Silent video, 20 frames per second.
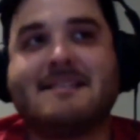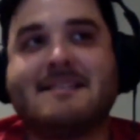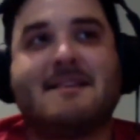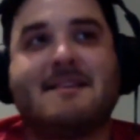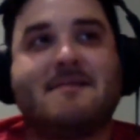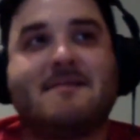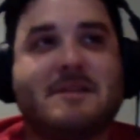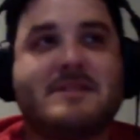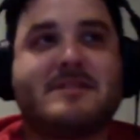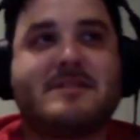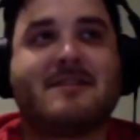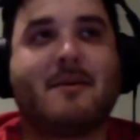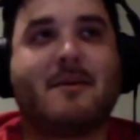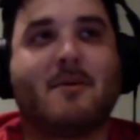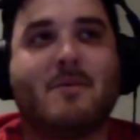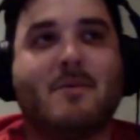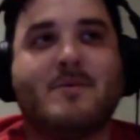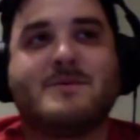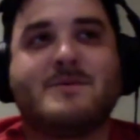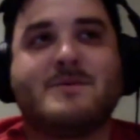the Star
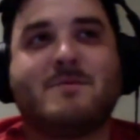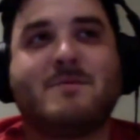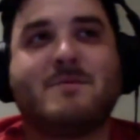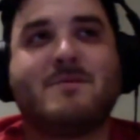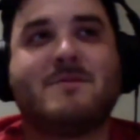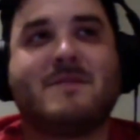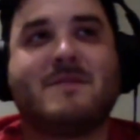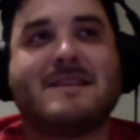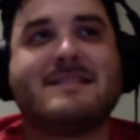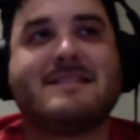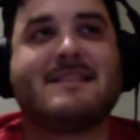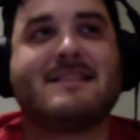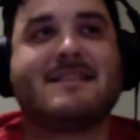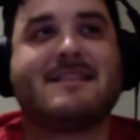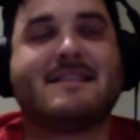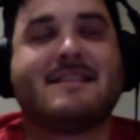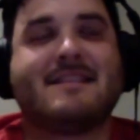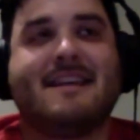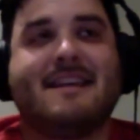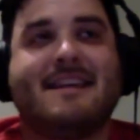Wars movies,
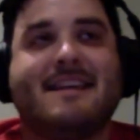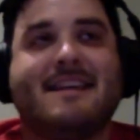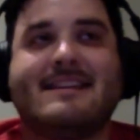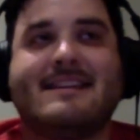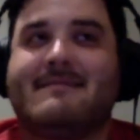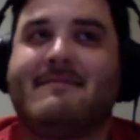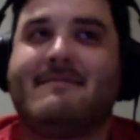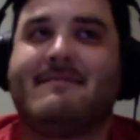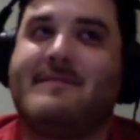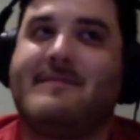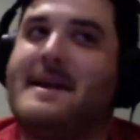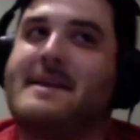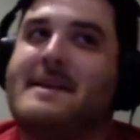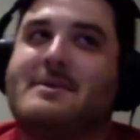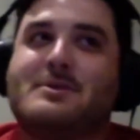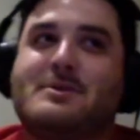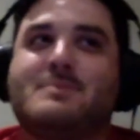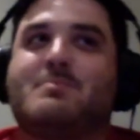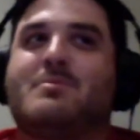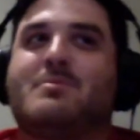and
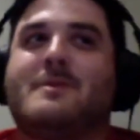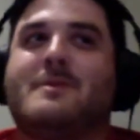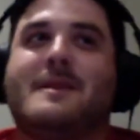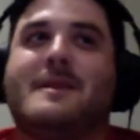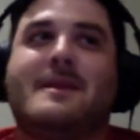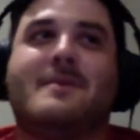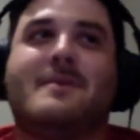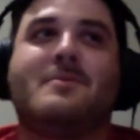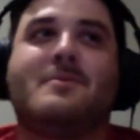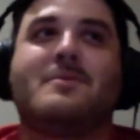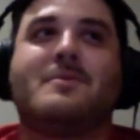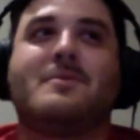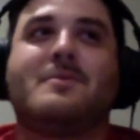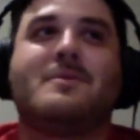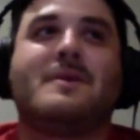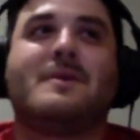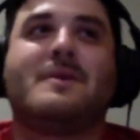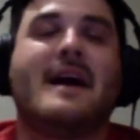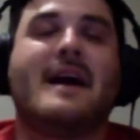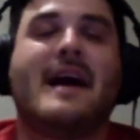Vader's pretty cool.
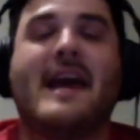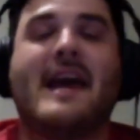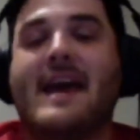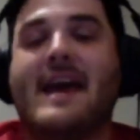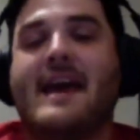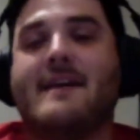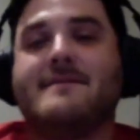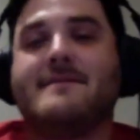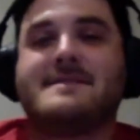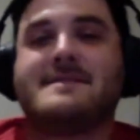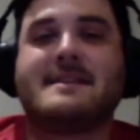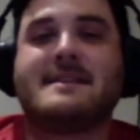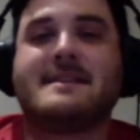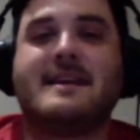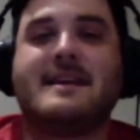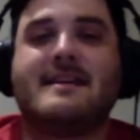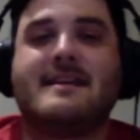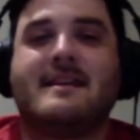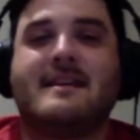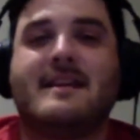I have
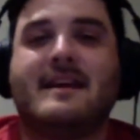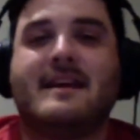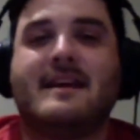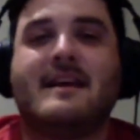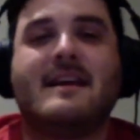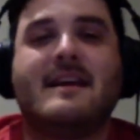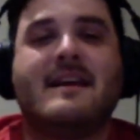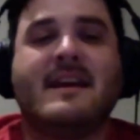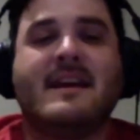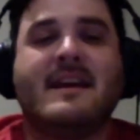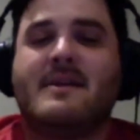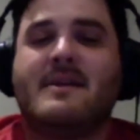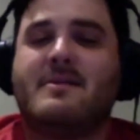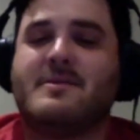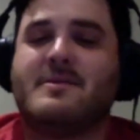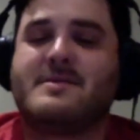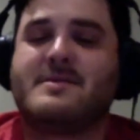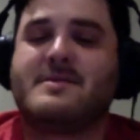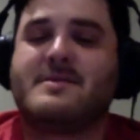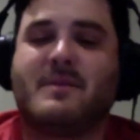seen
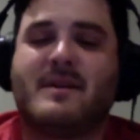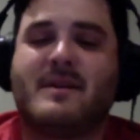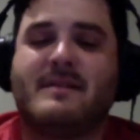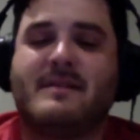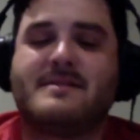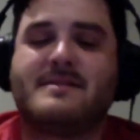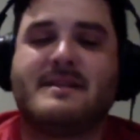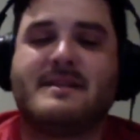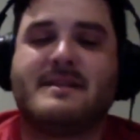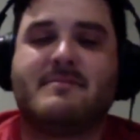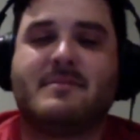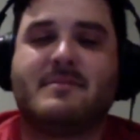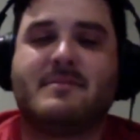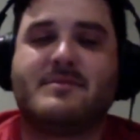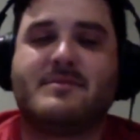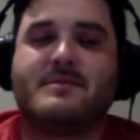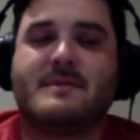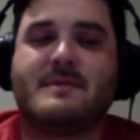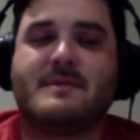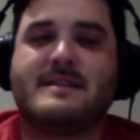what was the one he was in
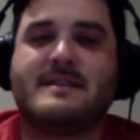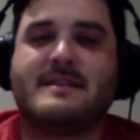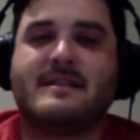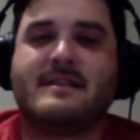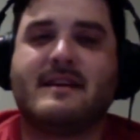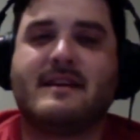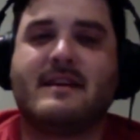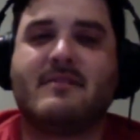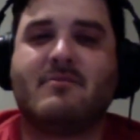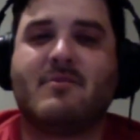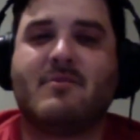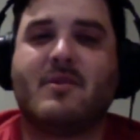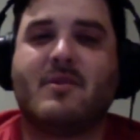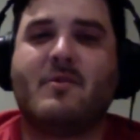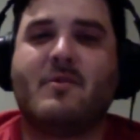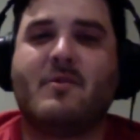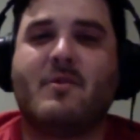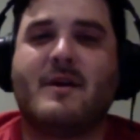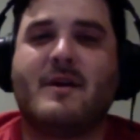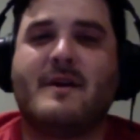most recently?
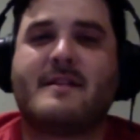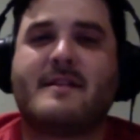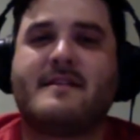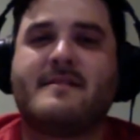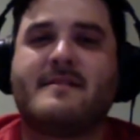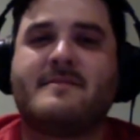Rogue One?